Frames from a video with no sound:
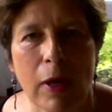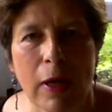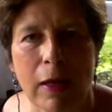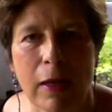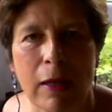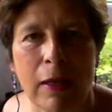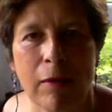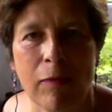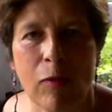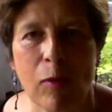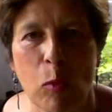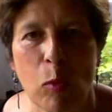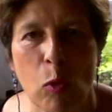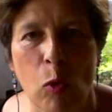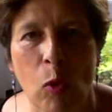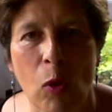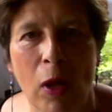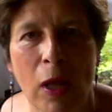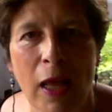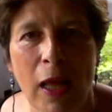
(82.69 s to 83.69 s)
I love them
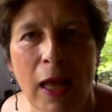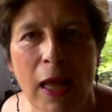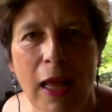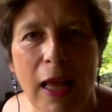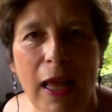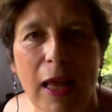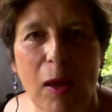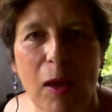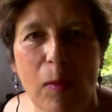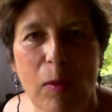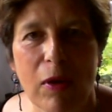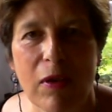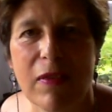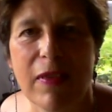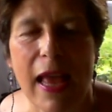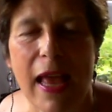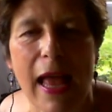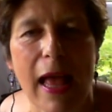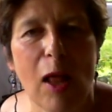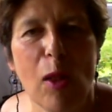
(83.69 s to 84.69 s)
all because
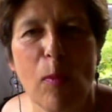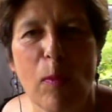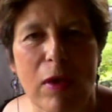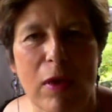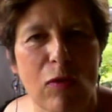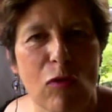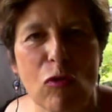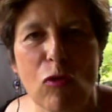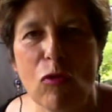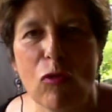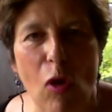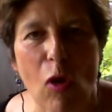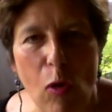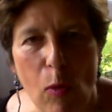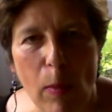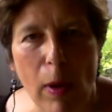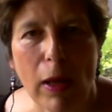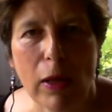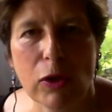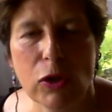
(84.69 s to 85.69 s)
they help me so
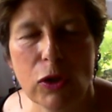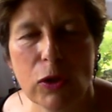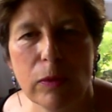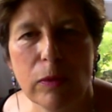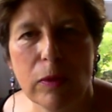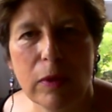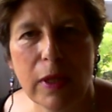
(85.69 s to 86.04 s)
much.